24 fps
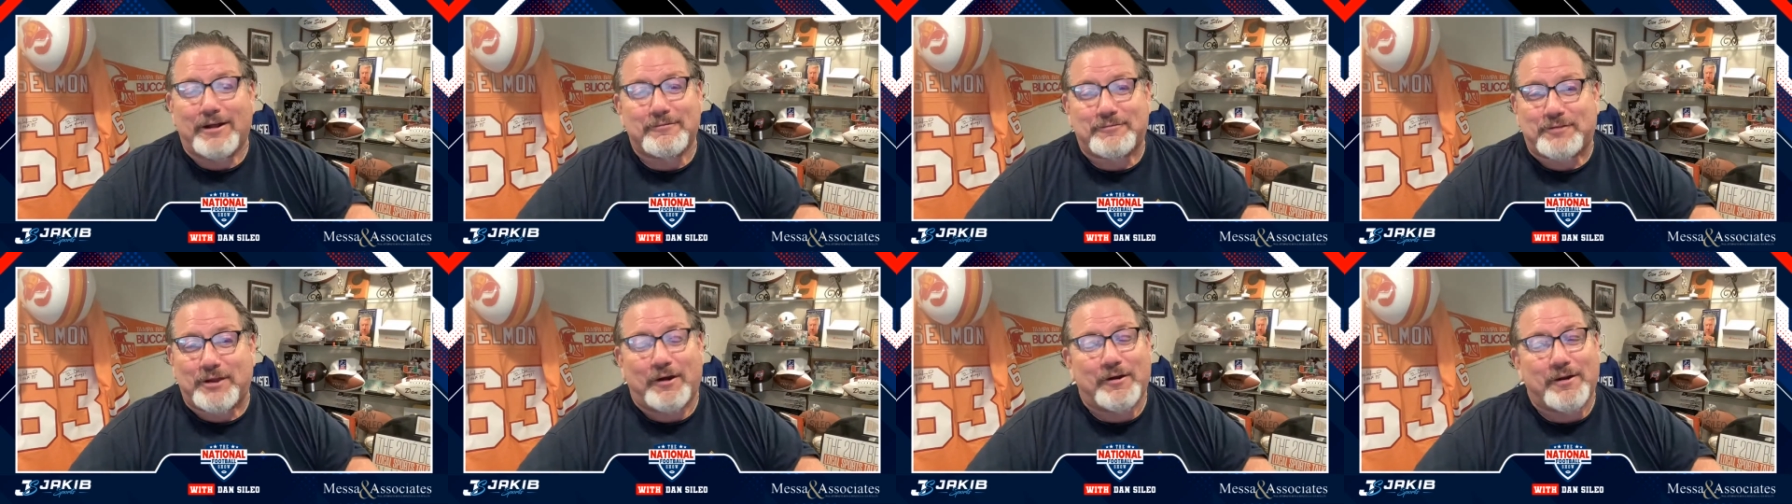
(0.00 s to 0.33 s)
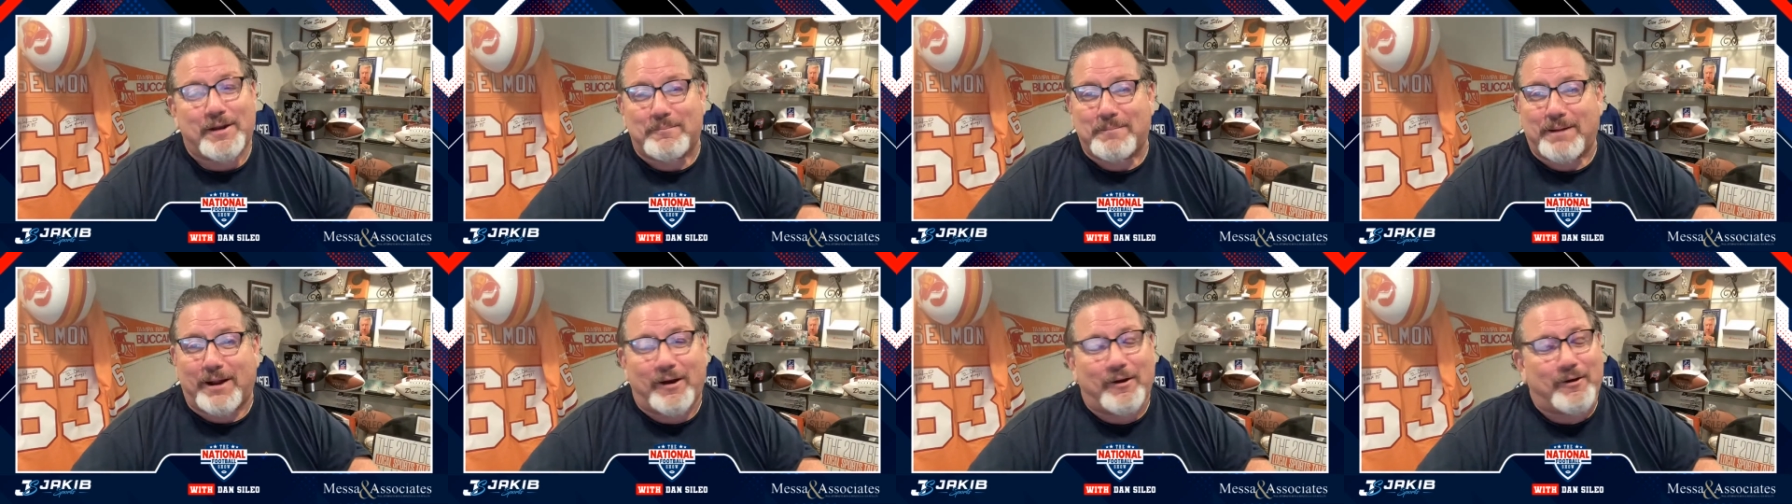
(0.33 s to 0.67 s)
Tone,
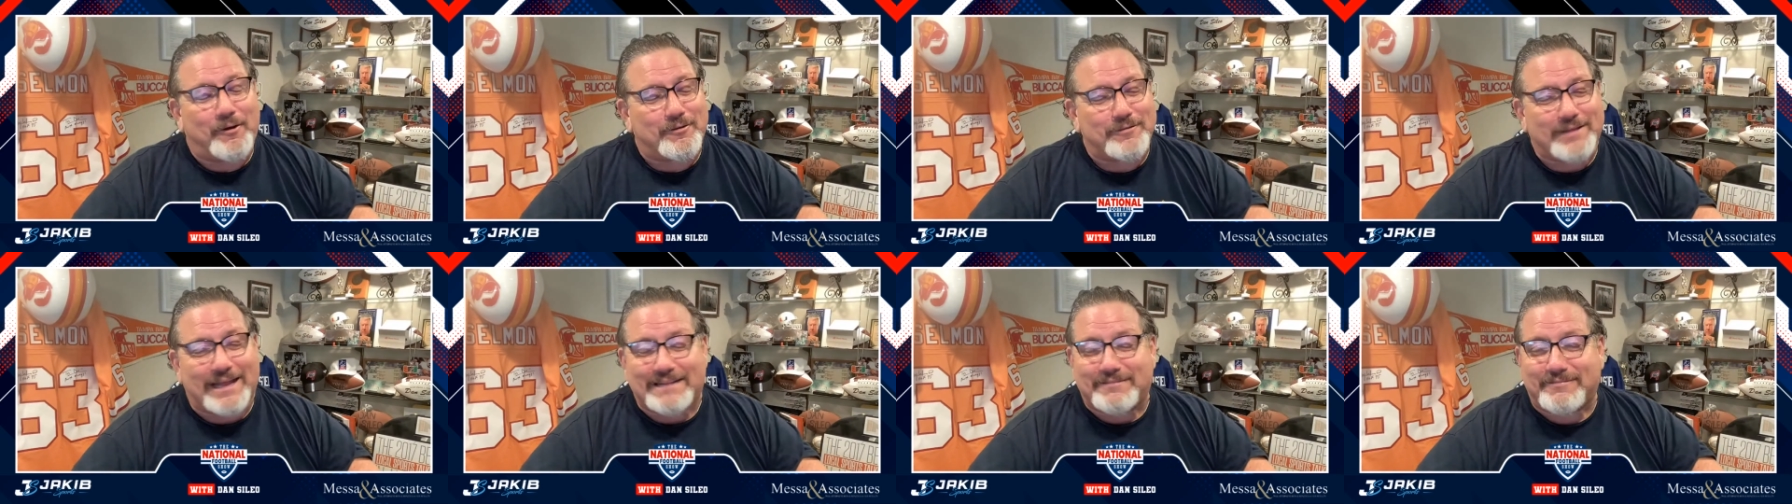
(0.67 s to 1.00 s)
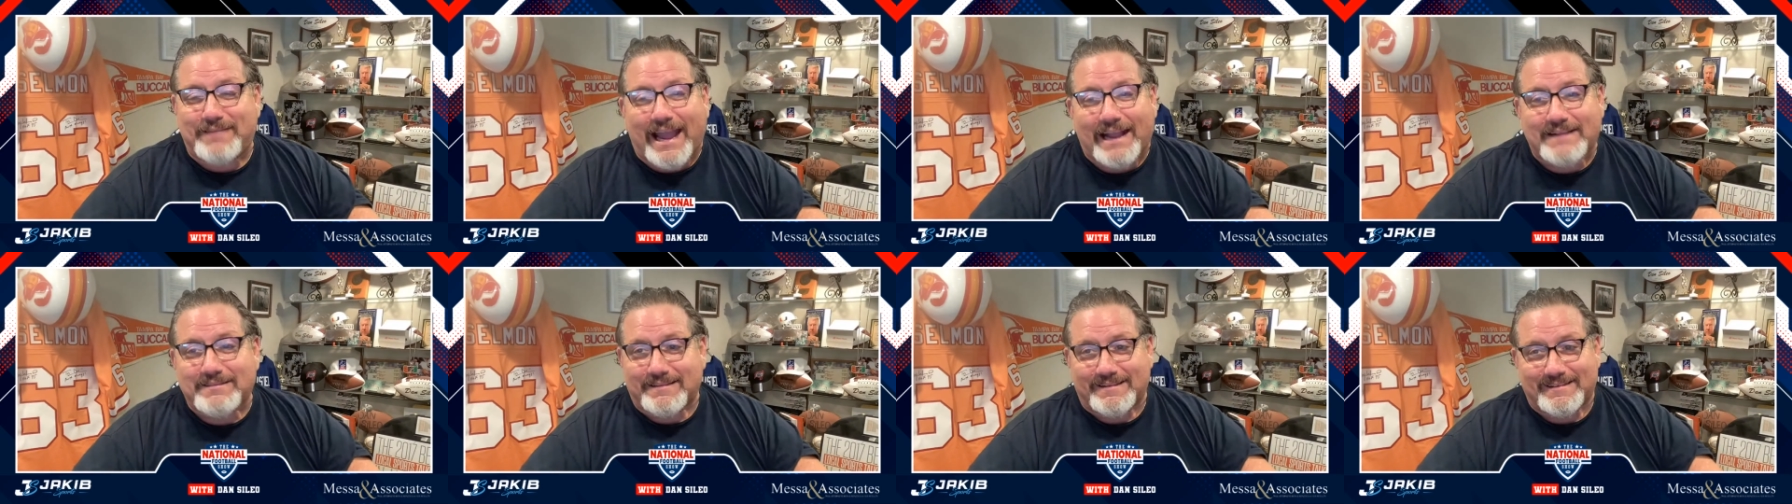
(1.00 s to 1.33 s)
I'm going to hold that
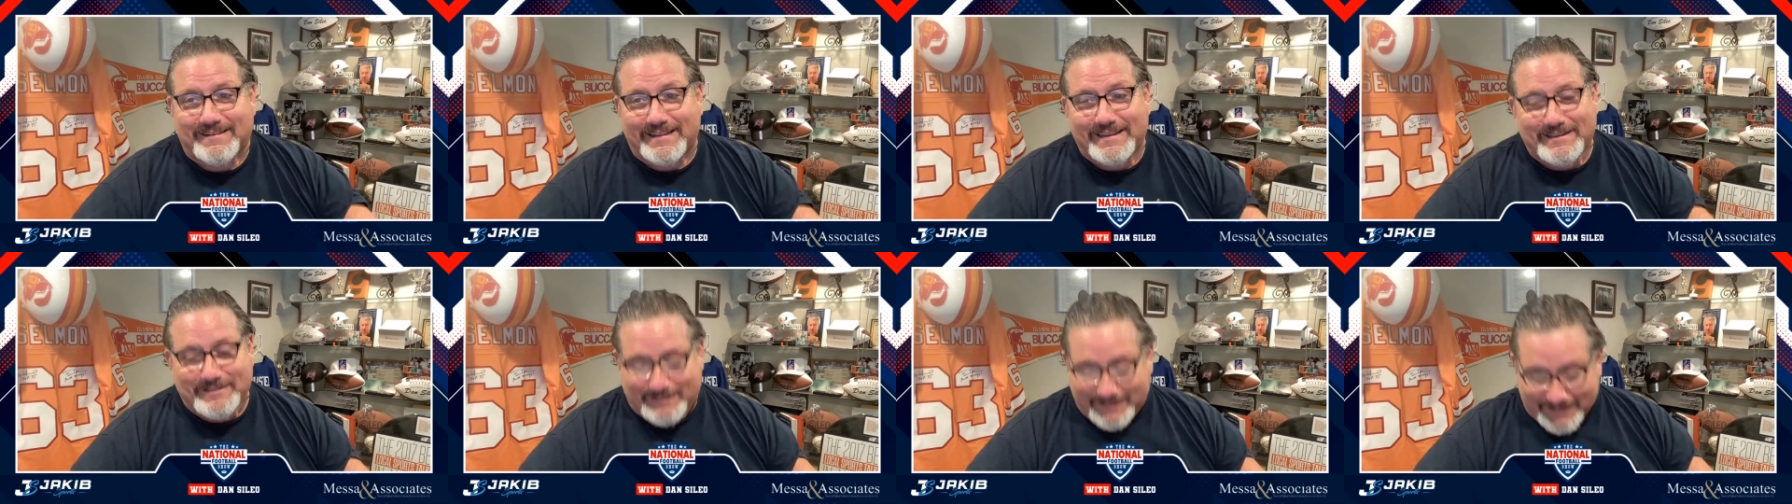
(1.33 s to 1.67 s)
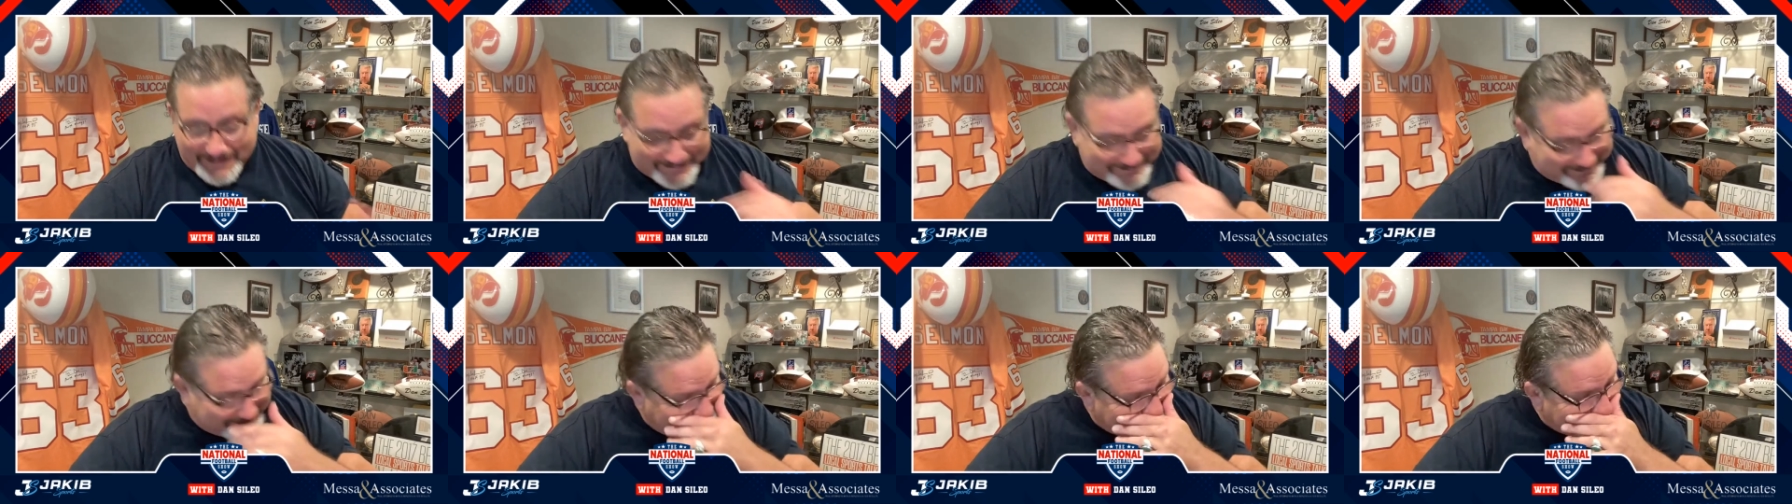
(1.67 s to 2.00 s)
technically
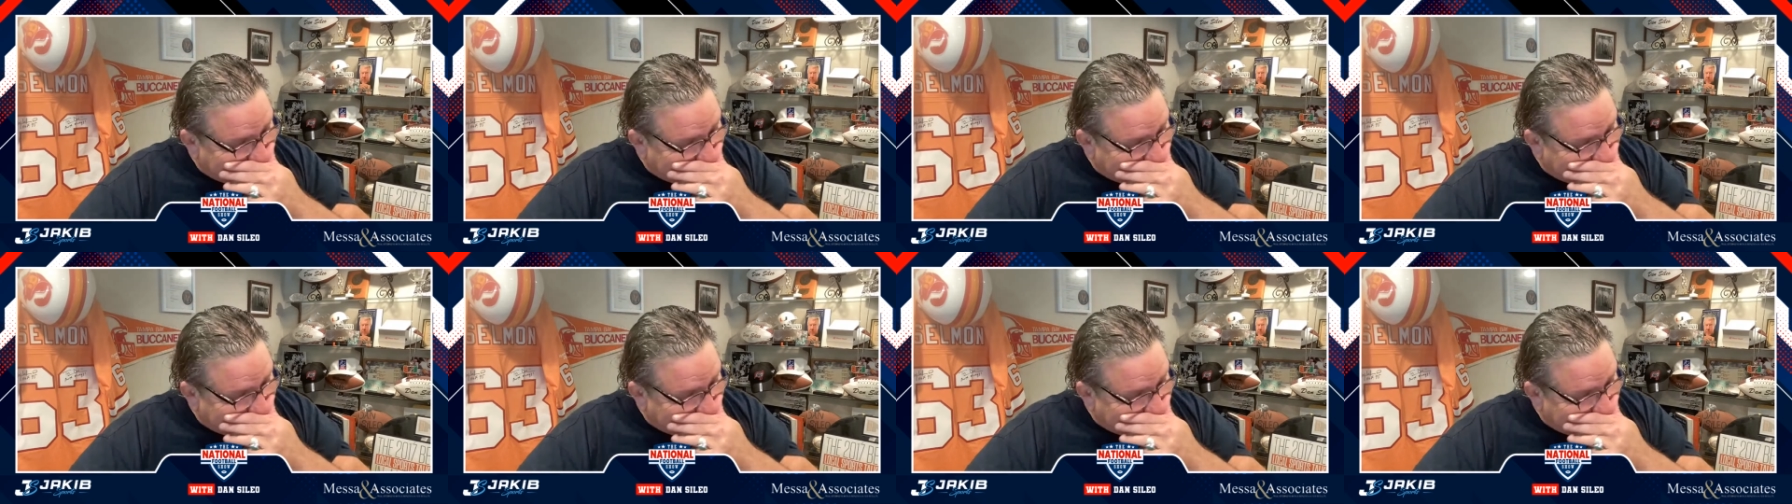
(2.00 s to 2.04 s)
thing to